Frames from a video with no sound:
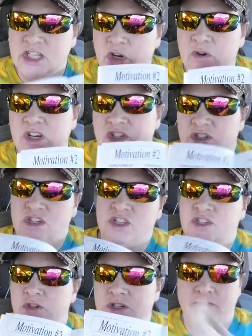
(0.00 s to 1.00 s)
you know, because you're
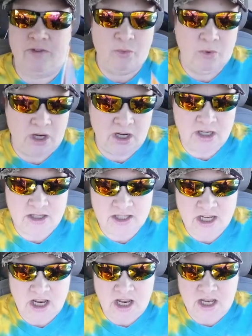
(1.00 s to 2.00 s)
just searching for words.
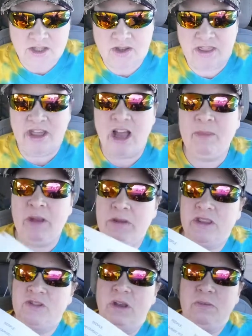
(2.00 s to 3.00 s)
So I thought maybe
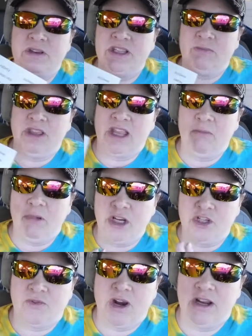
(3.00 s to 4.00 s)
this might be something I
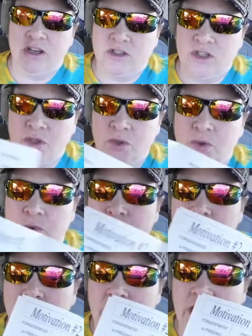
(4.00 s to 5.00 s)
might try to
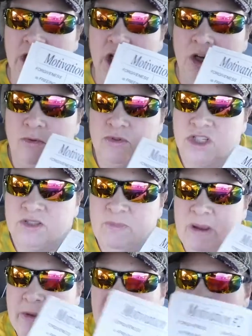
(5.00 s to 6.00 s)
do, you know, just
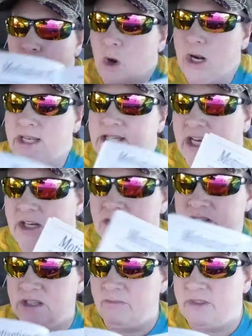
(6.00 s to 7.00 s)
maybe like one a day or
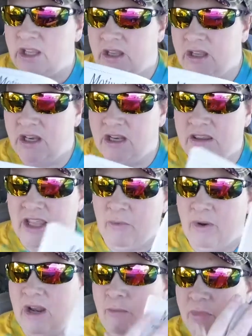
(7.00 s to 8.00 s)
something. And that
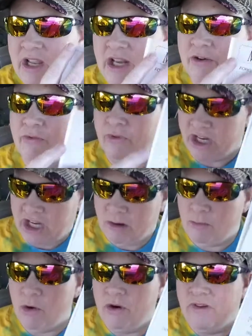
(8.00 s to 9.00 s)
way I'm kind of reading
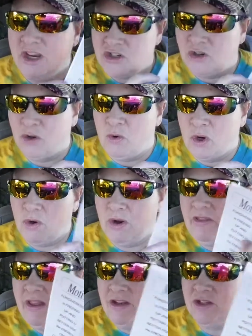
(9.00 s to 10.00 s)
a motivational quote
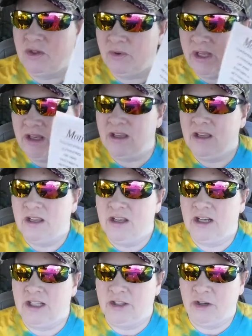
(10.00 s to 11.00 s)
and then doing
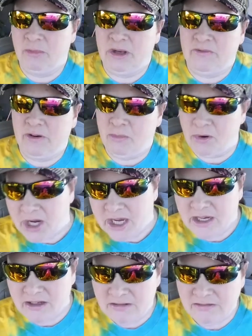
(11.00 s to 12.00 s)
a little bit of a
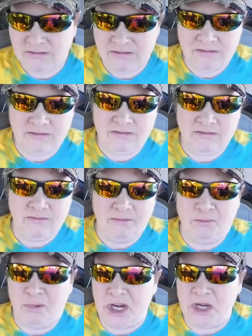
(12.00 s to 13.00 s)
brain
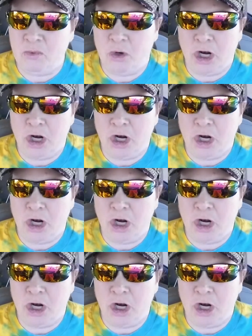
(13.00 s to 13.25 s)
brain